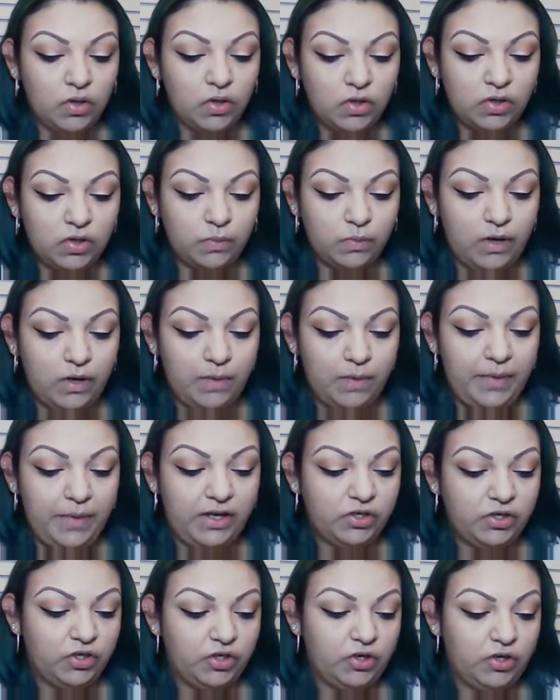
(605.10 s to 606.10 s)
So you just
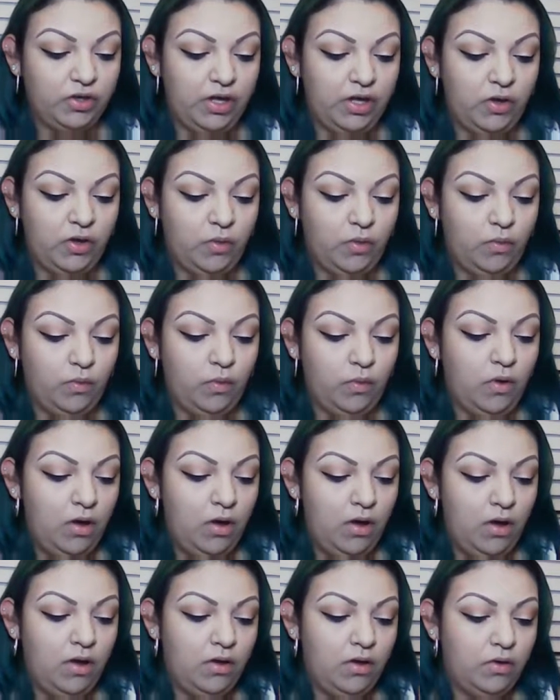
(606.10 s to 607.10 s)
want to make sure that
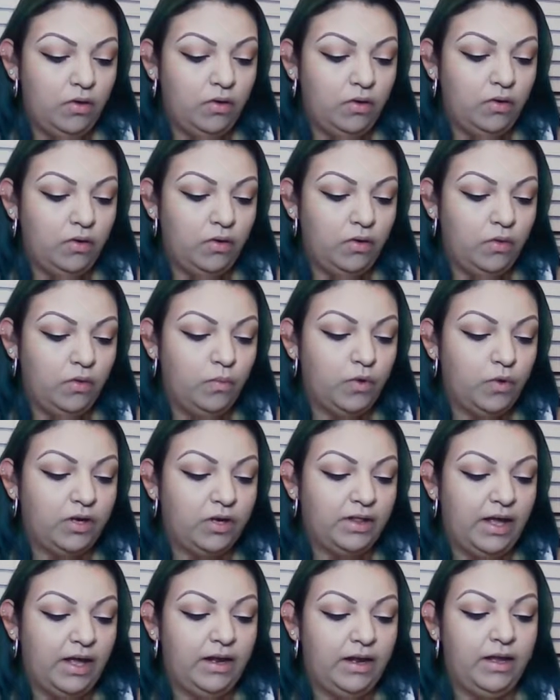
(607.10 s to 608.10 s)
you
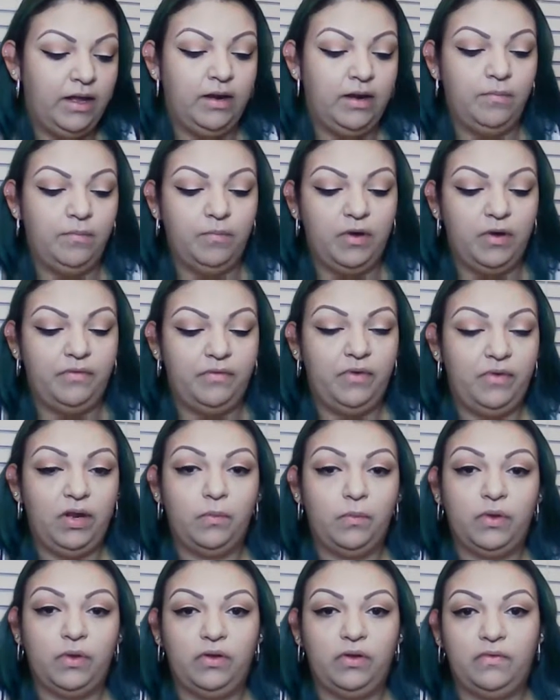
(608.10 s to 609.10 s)
work that in,
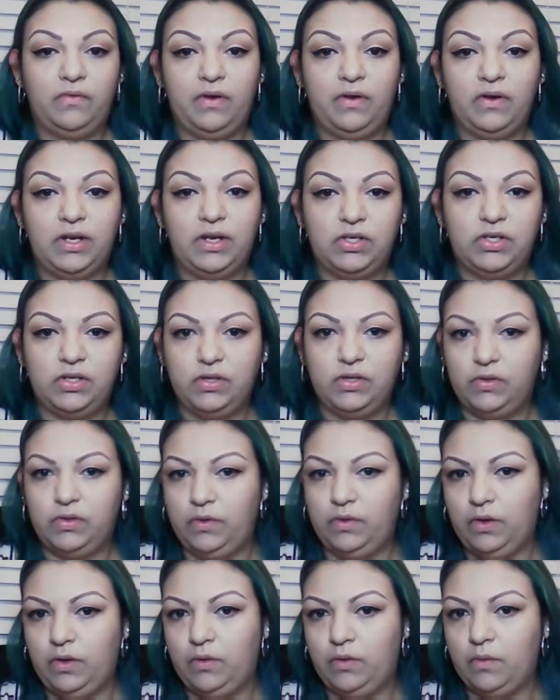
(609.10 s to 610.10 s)
buff it in with your
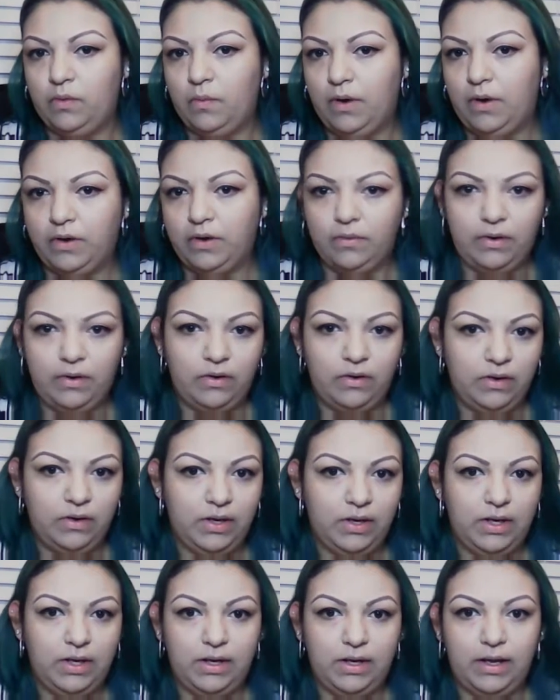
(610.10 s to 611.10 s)
foundation so that you don't walk
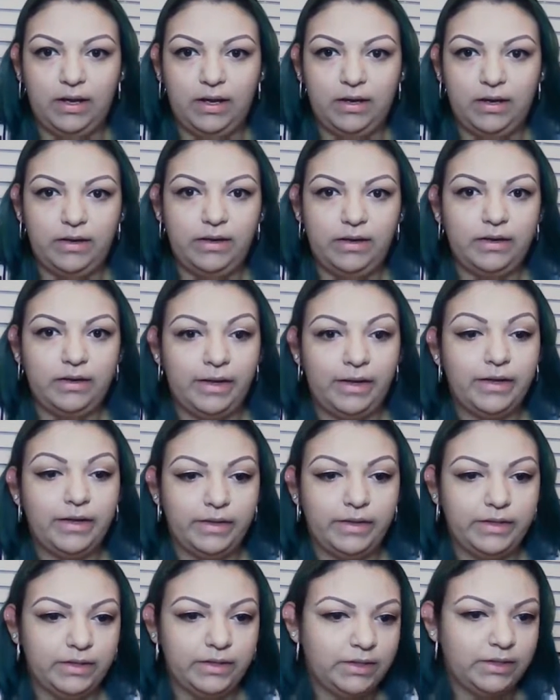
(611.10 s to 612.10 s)
around looking
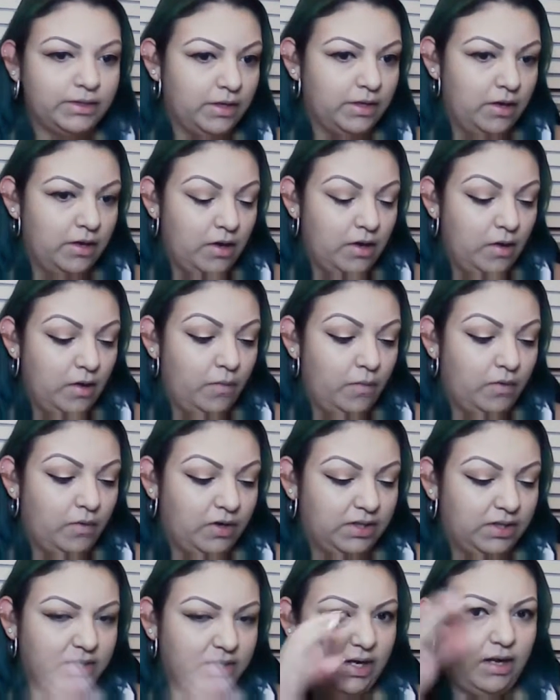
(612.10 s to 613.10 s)
like this.
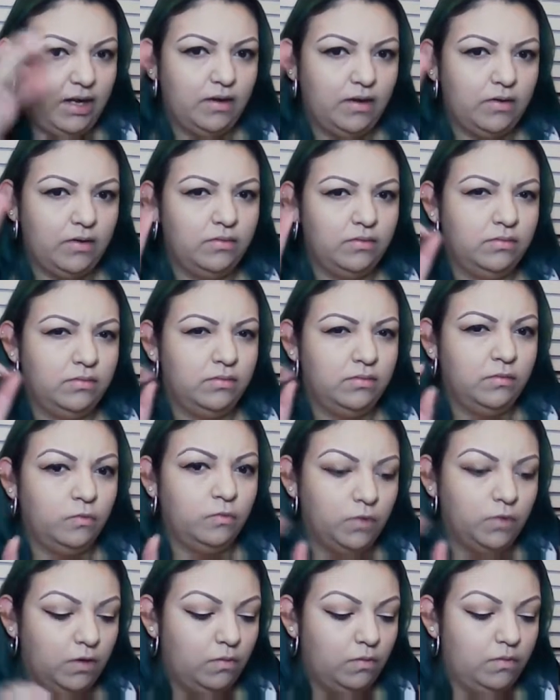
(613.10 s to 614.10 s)
Or it's like,
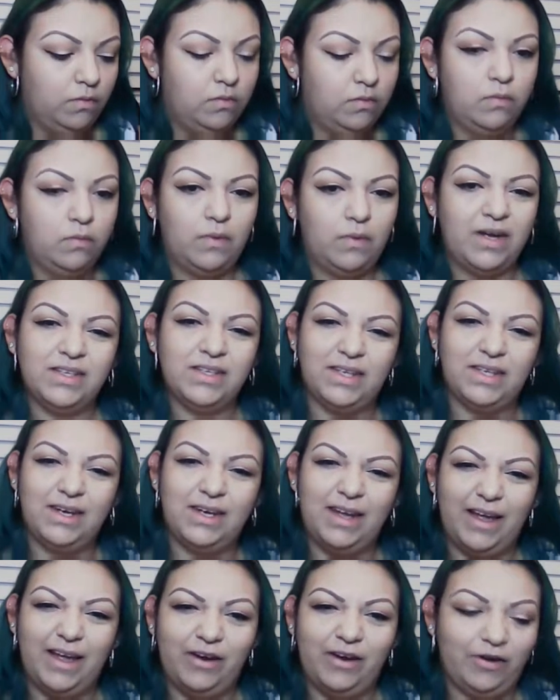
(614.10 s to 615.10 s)
whoa, why
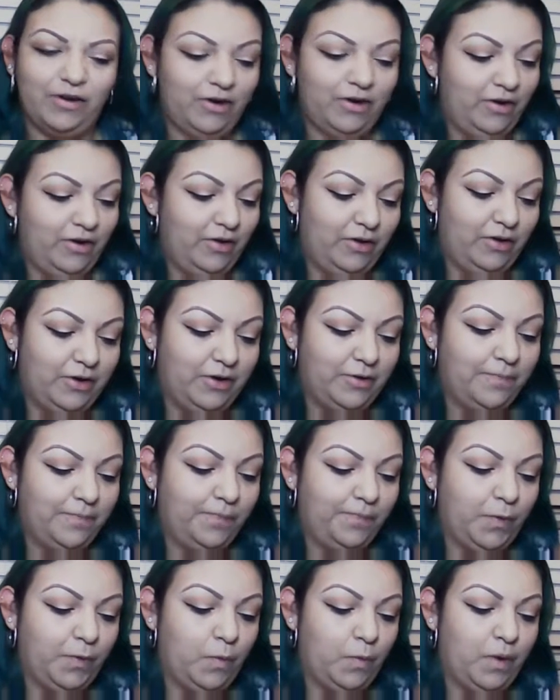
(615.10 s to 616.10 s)
is it lighter, you
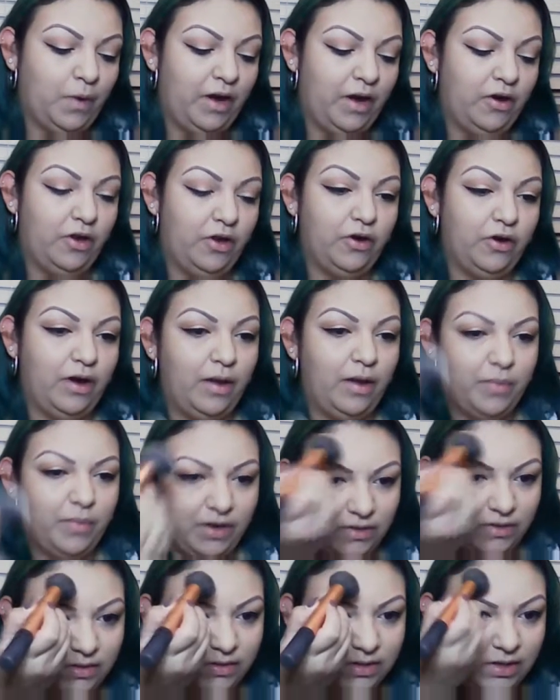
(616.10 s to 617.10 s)
know? Why are your
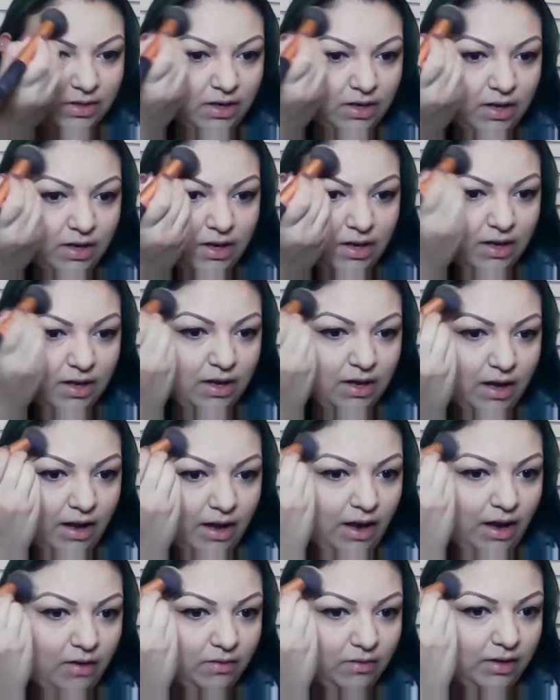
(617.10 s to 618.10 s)
eyebrows
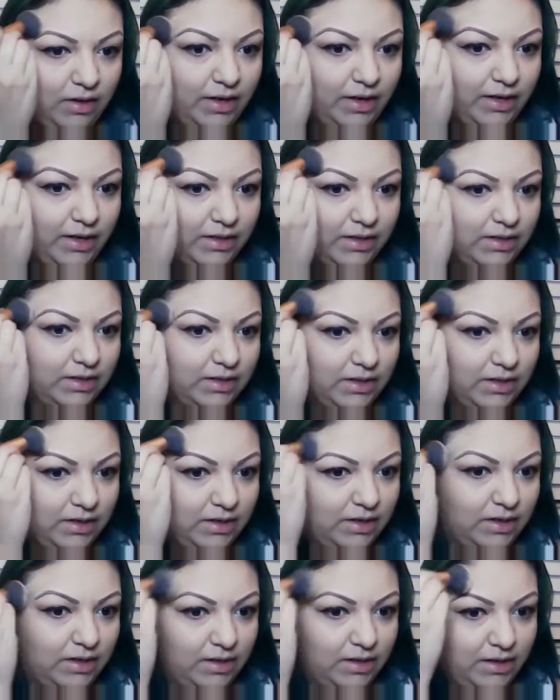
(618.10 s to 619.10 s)
outlined?